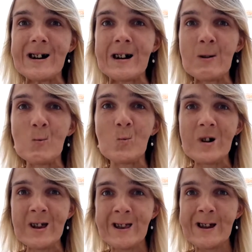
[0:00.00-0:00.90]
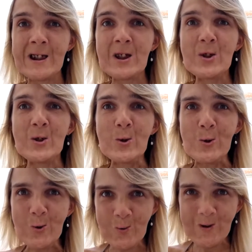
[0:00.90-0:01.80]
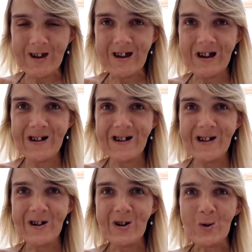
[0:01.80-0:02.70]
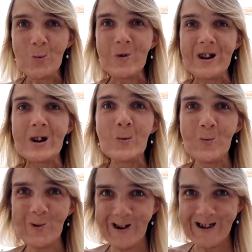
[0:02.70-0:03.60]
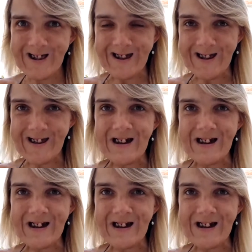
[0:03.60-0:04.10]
I wasn't doing what I wanted.